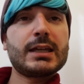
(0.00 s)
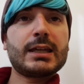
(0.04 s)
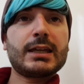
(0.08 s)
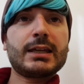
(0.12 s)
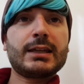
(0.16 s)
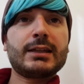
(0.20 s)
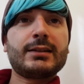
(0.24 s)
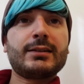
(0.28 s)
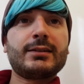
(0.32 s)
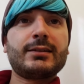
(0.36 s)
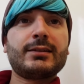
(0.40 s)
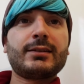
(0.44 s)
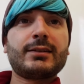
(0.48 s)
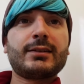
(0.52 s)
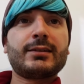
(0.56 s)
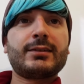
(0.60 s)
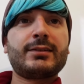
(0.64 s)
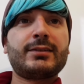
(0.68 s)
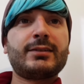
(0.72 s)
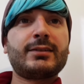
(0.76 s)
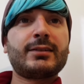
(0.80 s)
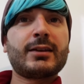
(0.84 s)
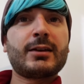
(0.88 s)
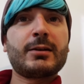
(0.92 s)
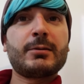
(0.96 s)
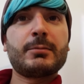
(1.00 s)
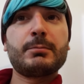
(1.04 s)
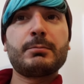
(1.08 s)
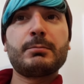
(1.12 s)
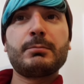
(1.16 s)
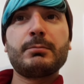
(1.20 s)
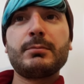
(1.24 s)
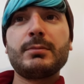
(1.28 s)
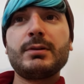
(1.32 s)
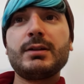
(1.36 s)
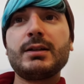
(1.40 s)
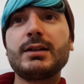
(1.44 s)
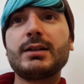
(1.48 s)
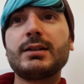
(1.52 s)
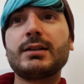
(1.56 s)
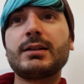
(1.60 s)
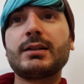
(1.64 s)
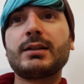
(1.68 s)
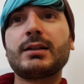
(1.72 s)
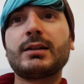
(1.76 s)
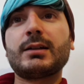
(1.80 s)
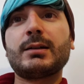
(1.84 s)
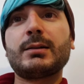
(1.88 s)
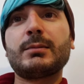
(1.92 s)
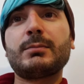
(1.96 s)
and some
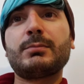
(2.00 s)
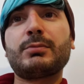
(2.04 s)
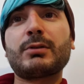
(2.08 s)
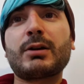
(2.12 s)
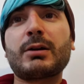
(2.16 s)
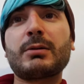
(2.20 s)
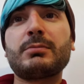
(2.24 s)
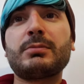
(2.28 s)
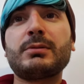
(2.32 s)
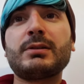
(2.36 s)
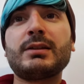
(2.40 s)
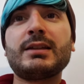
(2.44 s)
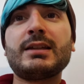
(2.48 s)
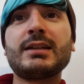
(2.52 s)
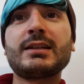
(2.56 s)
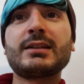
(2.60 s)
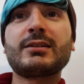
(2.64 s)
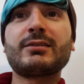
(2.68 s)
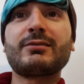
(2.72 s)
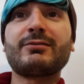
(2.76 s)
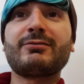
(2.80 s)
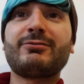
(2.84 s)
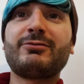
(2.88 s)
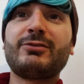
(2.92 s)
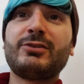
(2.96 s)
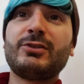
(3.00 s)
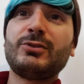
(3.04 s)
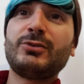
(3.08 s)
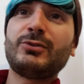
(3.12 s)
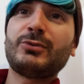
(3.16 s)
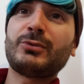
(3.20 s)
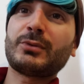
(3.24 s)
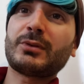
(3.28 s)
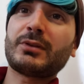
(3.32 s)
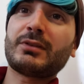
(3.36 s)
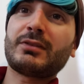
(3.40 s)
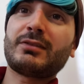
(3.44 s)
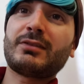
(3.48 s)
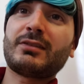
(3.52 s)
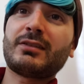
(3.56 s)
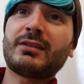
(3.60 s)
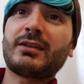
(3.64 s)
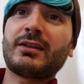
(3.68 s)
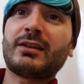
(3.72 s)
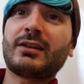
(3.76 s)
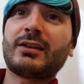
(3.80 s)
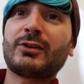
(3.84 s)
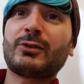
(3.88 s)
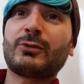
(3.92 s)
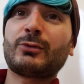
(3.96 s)
probably get confused with
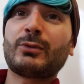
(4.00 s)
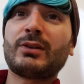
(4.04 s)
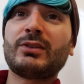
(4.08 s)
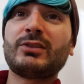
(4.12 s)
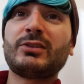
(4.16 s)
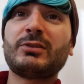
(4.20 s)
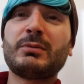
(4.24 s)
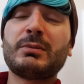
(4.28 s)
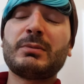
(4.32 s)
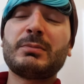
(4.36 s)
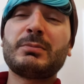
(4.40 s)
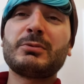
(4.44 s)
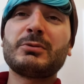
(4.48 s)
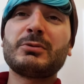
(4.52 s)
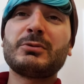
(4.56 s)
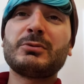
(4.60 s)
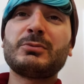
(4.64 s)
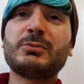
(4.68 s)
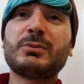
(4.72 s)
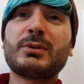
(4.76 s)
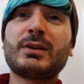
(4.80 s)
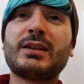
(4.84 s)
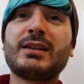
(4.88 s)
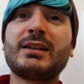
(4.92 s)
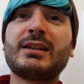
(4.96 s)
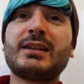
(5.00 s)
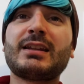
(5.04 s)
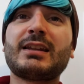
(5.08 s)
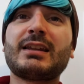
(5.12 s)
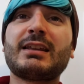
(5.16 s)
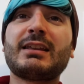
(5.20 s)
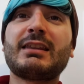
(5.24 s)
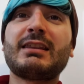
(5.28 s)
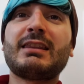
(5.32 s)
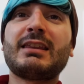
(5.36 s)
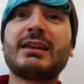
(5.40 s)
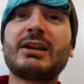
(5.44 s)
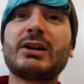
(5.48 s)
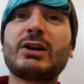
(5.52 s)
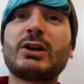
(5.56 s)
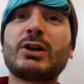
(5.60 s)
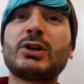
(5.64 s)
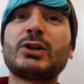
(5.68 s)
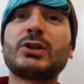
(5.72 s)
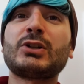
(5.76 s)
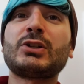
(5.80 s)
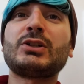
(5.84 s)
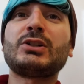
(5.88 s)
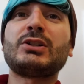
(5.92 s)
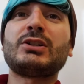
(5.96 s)
crazy people when they
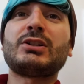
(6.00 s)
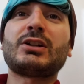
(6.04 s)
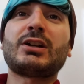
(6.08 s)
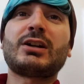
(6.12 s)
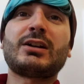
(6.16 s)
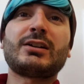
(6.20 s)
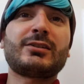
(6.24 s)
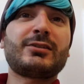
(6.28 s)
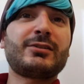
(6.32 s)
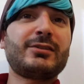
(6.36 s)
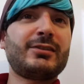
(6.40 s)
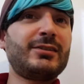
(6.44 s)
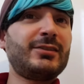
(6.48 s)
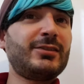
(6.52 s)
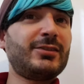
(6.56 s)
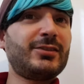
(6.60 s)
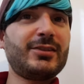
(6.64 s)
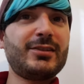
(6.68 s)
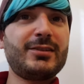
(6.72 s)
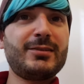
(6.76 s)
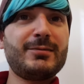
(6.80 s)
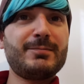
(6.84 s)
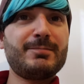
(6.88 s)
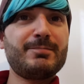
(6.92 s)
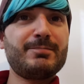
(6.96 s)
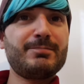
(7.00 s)
are not crazy.